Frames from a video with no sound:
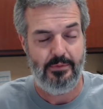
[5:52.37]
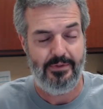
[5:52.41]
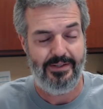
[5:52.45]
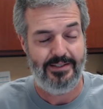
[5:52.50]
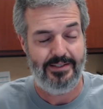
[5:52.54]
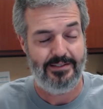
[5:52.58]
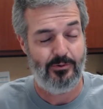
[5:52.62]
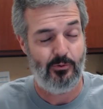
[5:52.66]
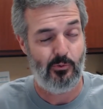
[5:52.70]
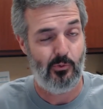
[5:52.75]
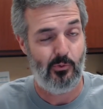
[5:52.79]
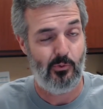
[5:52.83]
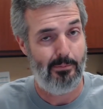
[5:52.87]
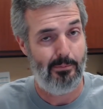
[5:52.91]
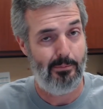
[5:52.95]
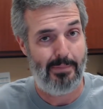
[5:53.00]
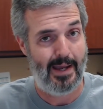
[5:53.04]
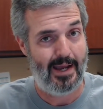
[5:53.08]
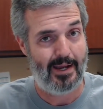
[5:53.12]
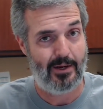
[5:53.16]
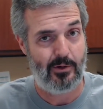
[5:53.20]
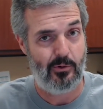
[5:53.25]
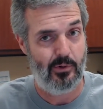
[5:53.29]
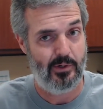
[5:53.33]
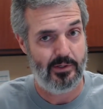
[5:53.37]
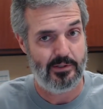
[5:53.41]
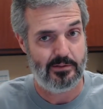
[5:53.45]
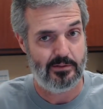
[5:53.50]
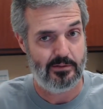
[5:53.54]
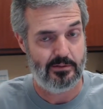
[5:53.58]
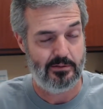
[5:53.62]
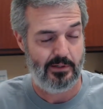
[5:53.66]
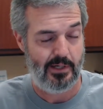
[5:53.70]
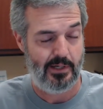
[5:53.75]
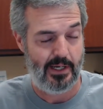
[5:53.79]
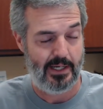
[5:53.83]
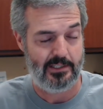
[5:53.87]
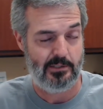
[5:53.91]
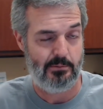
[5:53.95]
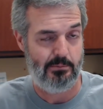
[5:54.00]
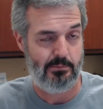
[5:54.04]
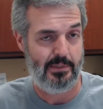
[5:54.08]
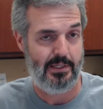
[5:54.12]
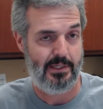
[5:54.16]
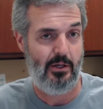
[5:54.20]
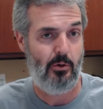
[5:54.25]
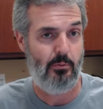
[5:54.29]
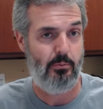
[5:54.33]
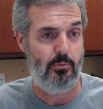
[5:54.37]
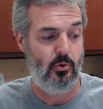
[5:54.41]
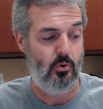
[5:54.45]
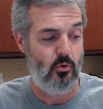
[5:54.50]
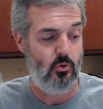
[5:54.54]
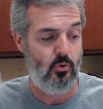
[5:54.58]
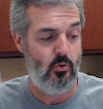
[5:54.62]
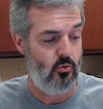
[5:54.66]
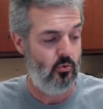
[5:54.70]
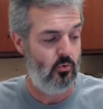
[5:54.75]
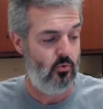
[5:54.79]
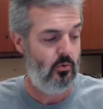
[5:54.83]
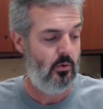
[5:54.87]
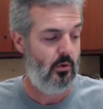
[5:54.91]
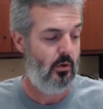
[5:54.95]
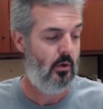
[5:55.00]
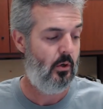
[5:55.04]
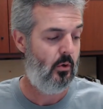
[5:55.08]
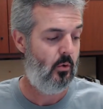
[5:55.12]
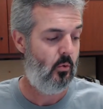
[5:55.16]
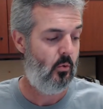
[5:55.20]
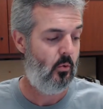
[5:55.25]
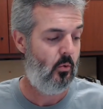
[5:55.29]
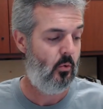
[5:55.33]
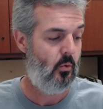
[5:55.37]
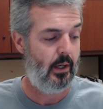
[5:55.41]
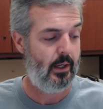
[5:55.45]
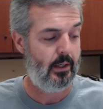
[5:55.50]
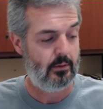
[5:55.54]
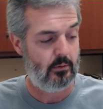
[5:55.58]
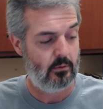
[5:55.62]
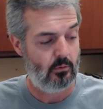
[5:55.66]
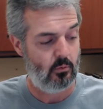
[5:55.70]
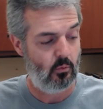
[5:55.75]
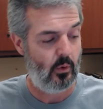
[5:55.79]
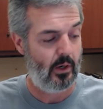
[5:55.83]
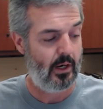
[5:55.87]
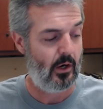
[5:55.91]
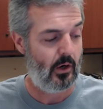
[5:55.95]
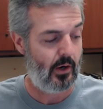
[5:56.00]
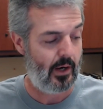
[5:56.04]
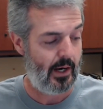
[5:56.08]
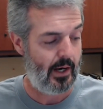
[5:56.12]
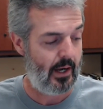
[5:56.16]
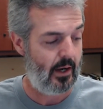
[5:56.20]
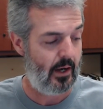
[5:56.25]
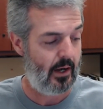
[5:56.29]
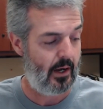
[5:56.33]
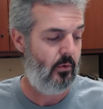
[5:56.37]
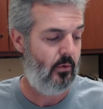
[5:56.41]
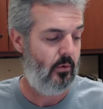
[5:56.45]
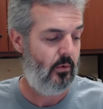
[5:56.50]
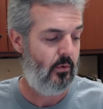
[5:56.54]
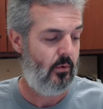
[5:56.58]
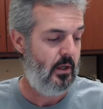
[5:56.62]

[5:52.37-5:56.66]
It's a really bad question. HMB help who, what, where, how?